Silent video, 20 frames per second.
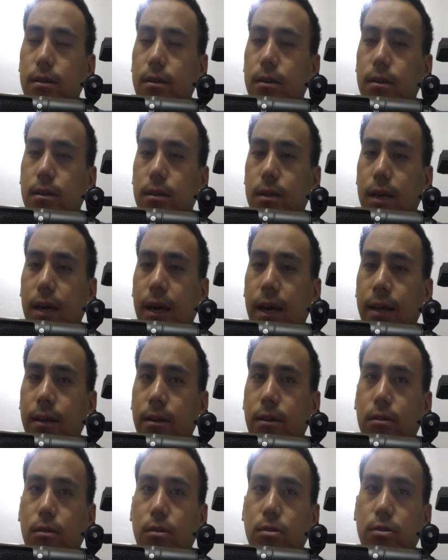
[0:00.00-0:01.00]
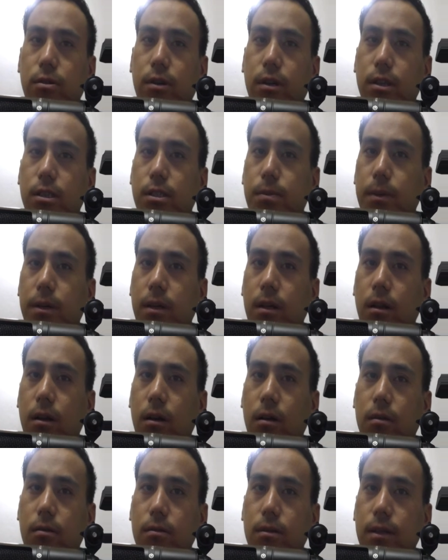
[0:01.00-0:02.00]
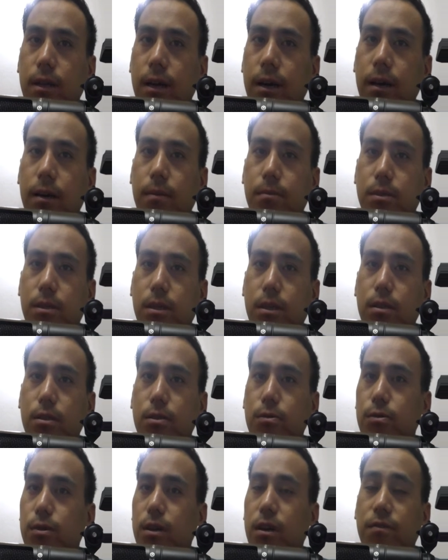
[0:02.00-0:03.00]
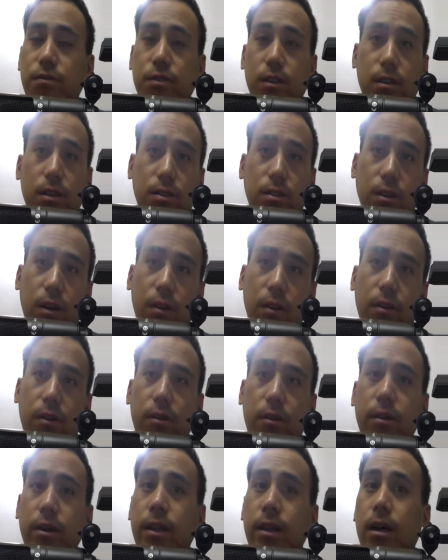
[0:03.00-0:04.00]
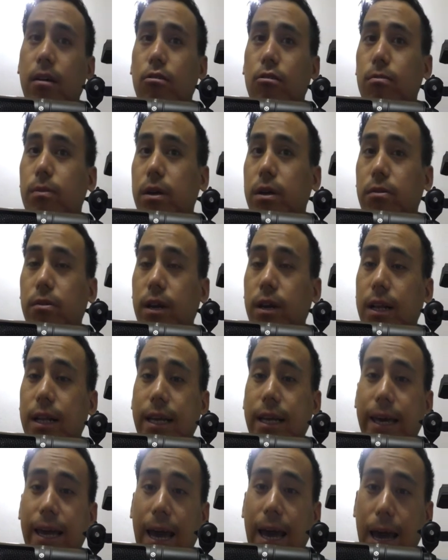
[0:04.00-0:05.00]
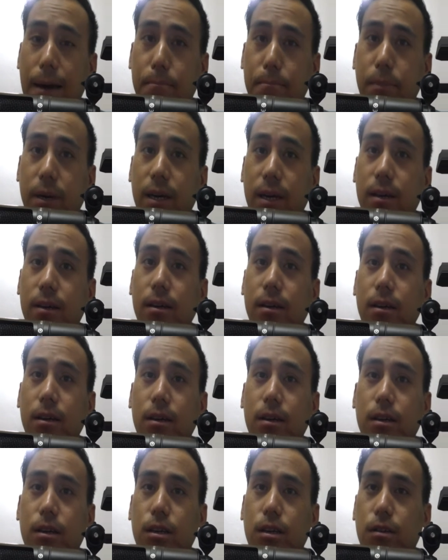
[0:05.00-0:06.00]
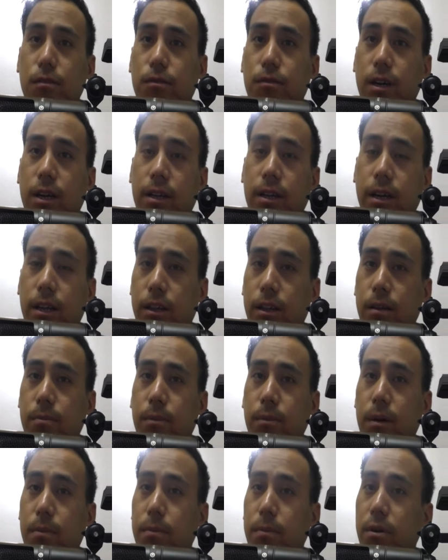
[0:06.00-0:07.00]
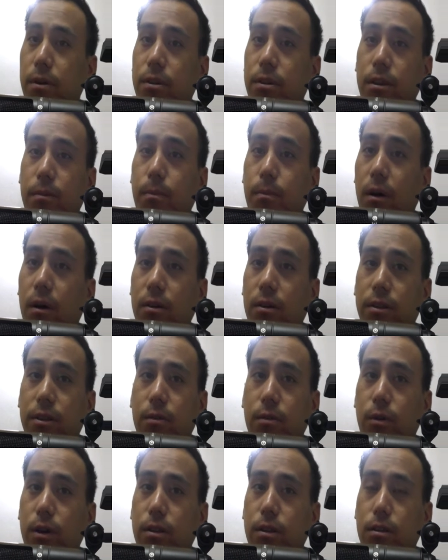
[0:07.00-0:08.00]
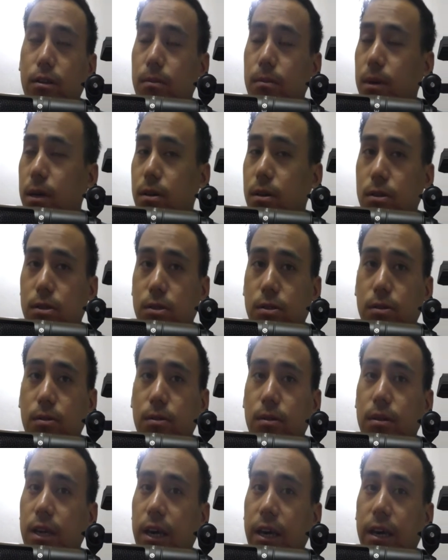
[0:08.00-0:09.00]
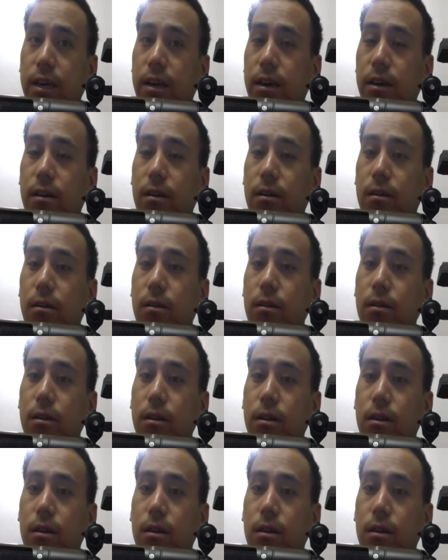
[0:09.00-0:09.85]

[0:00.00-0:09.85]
in the end, you can also write, it's been a long time since we have seen each other, and I will be really happy if you can attend my birthday party. Waiting to meet you soon. Take care.